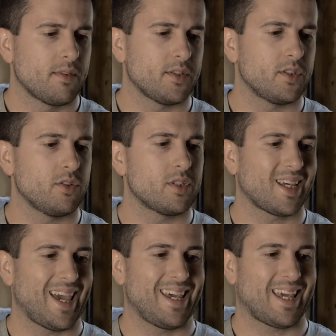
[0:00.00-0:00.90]
This is
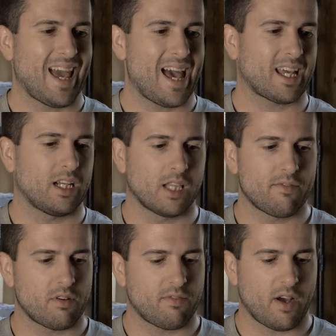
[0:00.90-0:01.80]
using a CAC
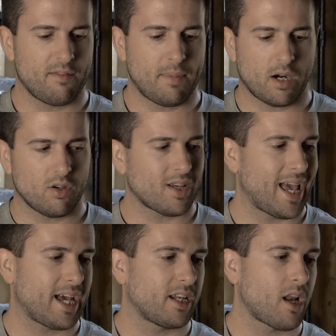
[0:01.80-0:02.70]
11.5 barrel,
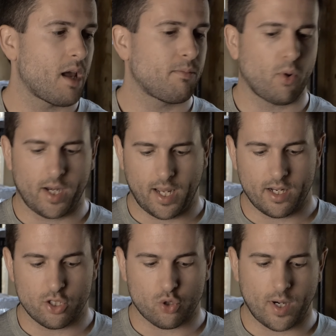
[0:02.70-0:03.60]
CAC 9.8
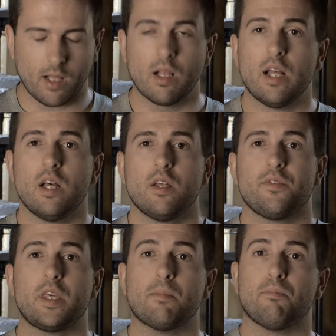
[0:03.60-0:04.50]
inch rail.
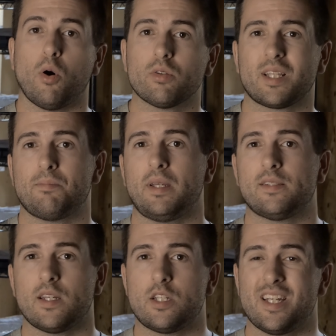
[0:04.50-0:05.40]
The bolt and
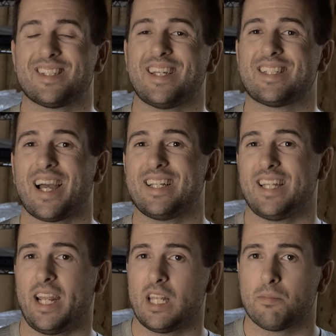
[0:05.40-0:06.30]
BCG, it's a
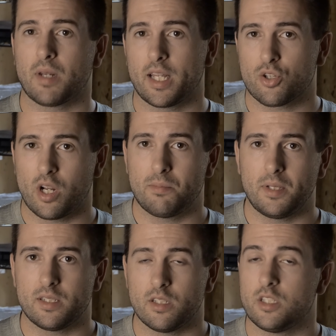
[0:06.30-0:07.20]
titanium nitride
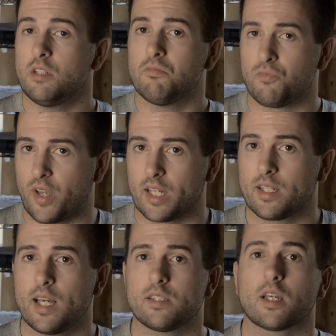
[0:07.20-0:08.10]
BCG,
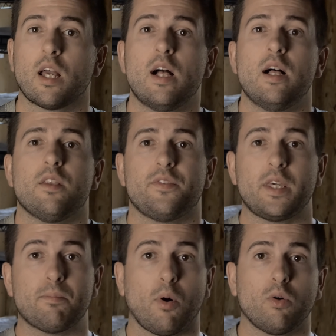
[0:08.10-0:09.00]
fantastic fantastic.
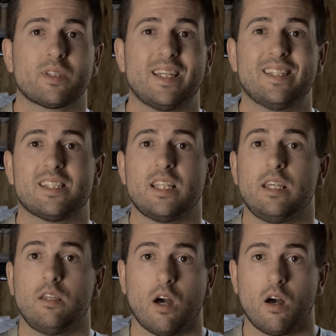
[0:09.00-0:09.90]
The Bolt is the
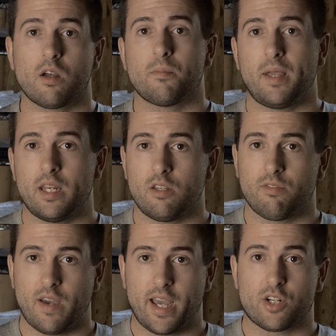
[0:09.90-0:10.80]
Young
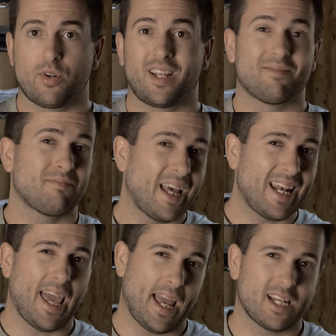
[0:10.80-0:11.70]
Manufacturing
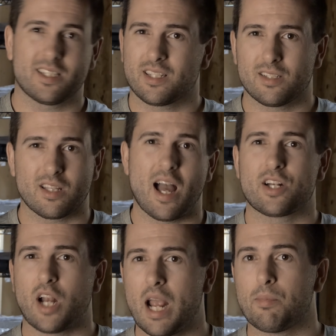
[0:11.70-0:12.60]
enhanced
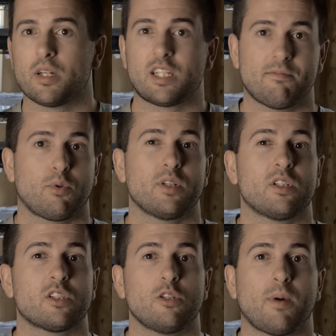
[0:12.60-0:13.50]
slash hybrid
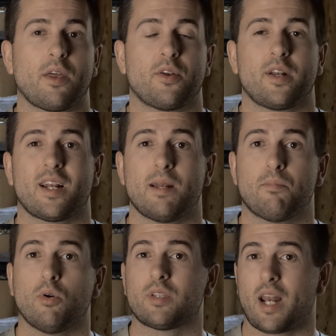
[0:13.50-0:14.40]
7.62 by 39
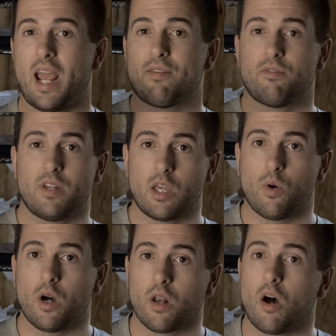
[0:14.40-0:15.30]
bolt that I have a video
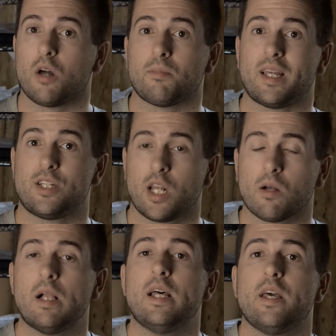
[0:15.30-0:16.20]
on on my
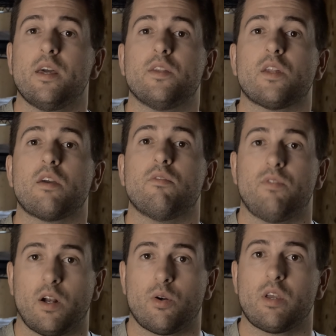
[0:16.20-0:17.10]
channel. It is a
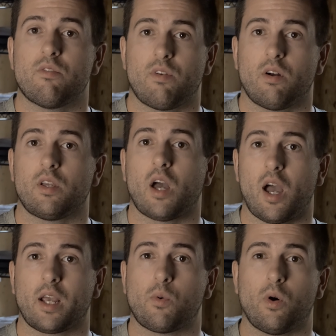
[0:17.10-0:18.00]
very, very
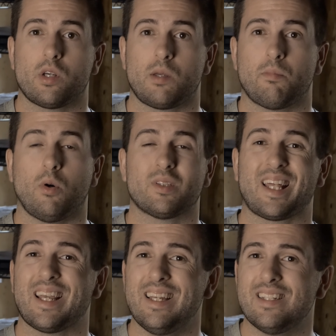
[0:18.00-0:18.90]
high quality bolt
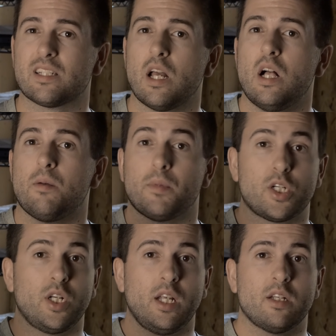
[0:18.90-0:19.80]
that is
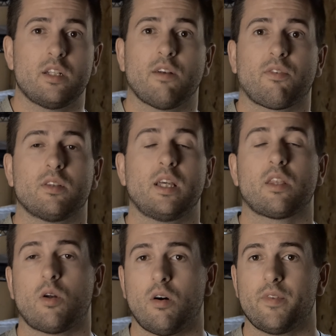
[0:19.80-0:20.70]
machined differently
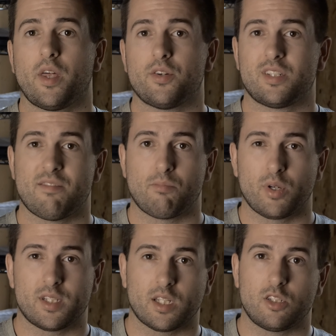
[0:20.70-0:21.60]
than all the other
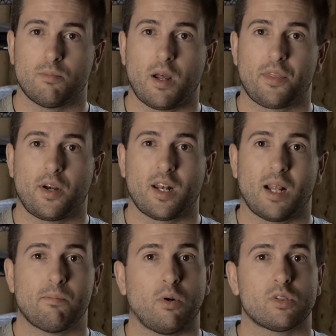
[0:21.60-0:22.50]
7.62 by
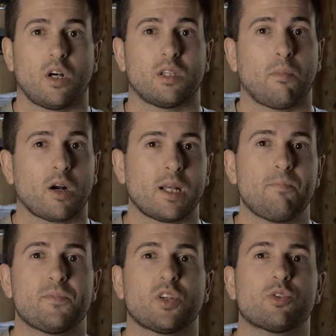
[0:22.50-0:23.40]
39 bolts on the market.
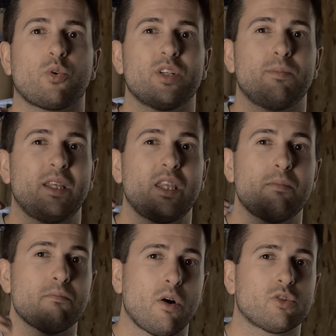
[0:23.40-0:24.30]
So it's going to be the
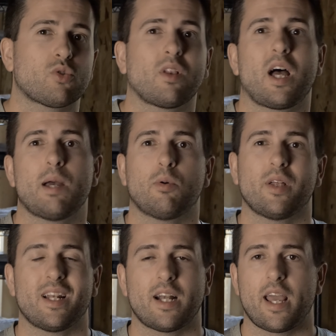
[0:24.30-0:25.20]
most
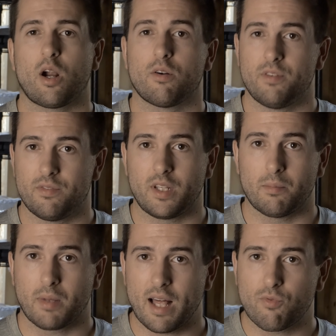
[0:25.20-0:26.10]
reliable in an
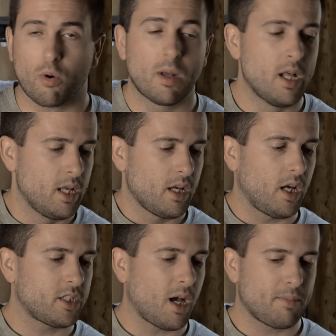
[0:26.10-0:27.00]
AR-15 platform.
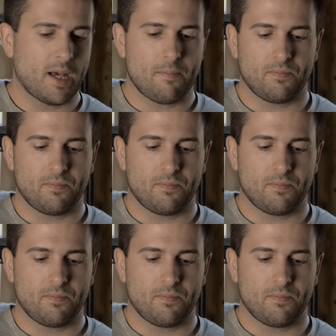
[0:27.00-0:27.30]
On top of that,